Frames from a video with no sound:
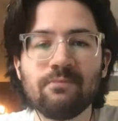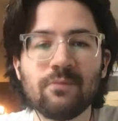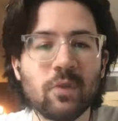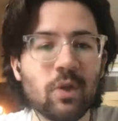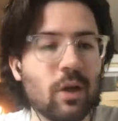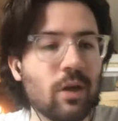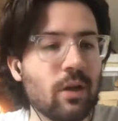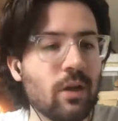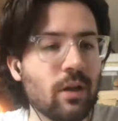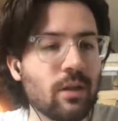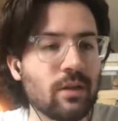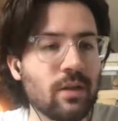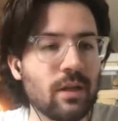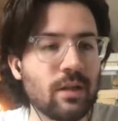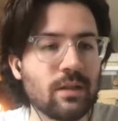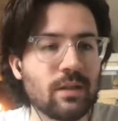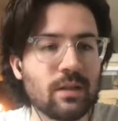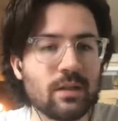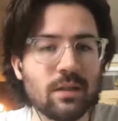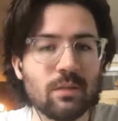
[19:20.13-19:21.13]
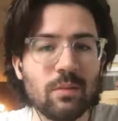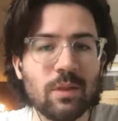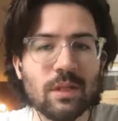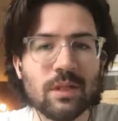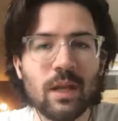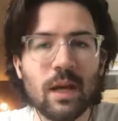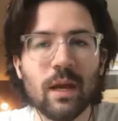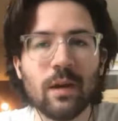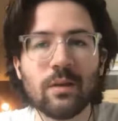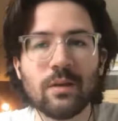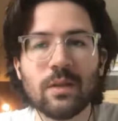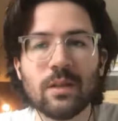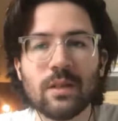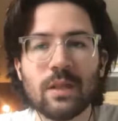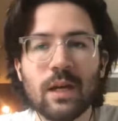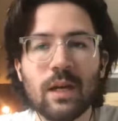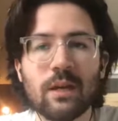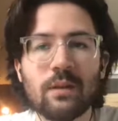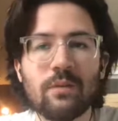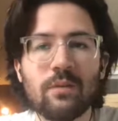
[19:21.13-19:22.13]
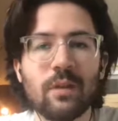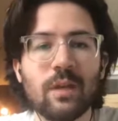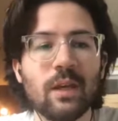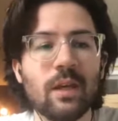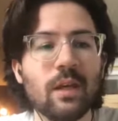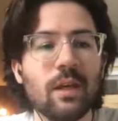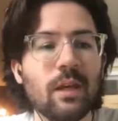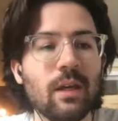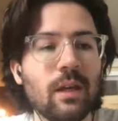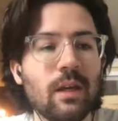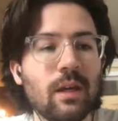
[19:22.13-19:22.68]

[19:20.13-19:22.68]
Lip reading: I don't know. To me, Towns is kind of the